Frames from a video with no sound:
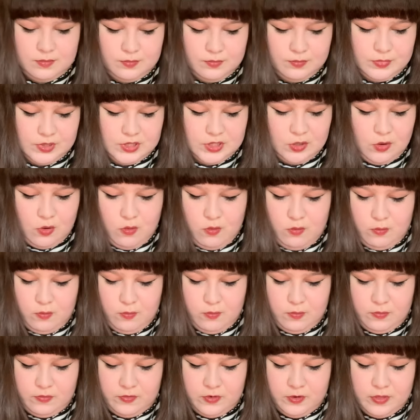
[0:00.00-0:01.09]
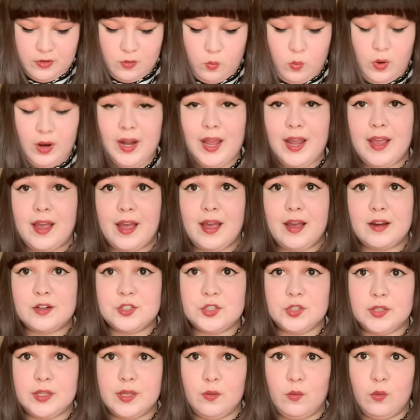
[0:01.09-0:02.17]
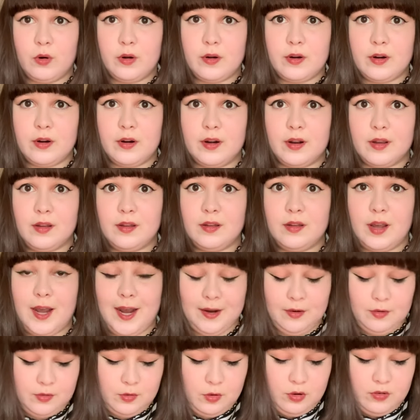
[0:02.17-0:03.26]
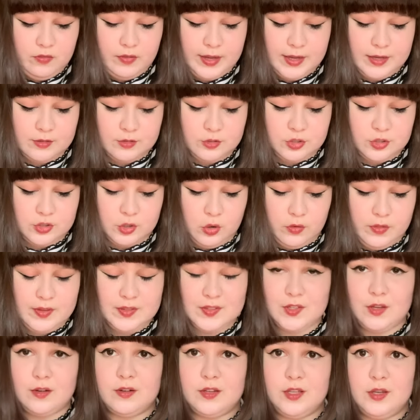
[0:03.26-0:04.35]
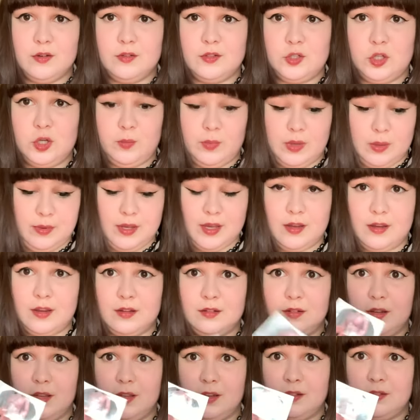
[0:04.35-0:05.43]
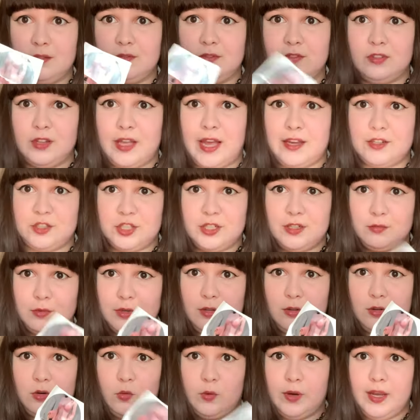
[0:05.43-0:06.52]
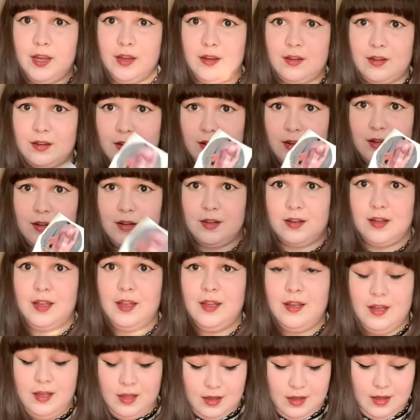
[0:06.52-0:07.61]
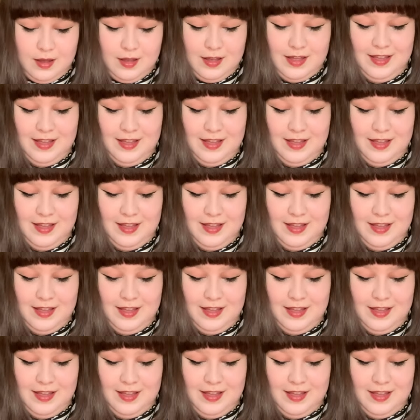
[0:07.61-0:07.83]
so for the one I actually ordered, I don't know if I can show this on YouTube. Maybe I can like flash it real quick. Uh, uh,